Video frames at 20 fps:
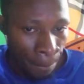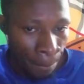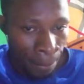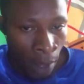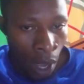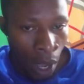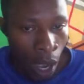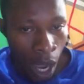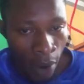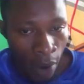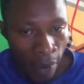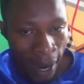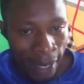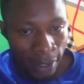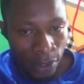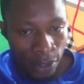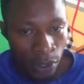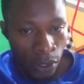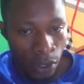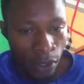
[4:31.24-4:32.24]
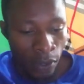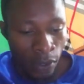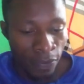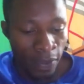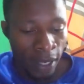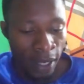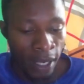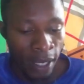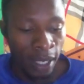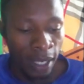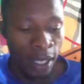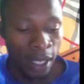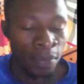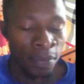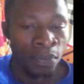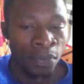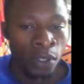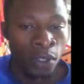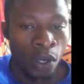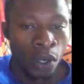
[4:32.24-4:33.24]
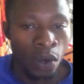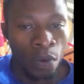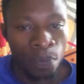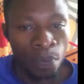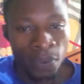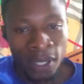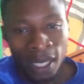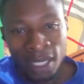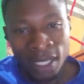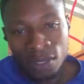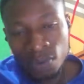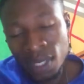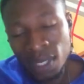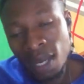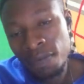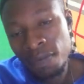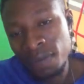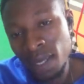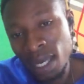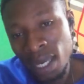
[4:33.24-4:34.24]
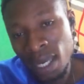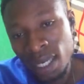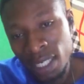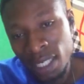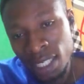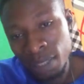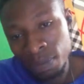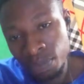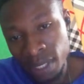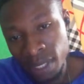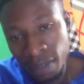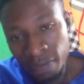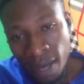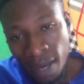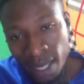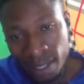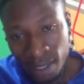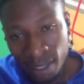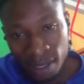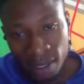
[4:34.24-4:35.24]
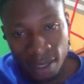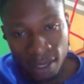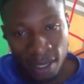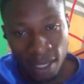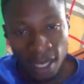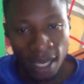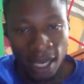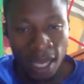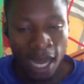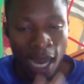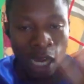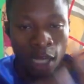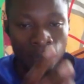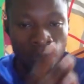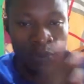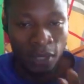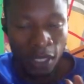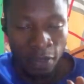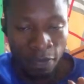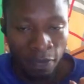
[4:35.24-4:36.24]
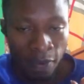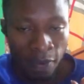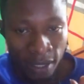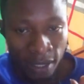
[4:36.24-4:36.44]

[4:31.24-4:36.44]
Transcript: All right, so the components, we have the input devices, the output devices,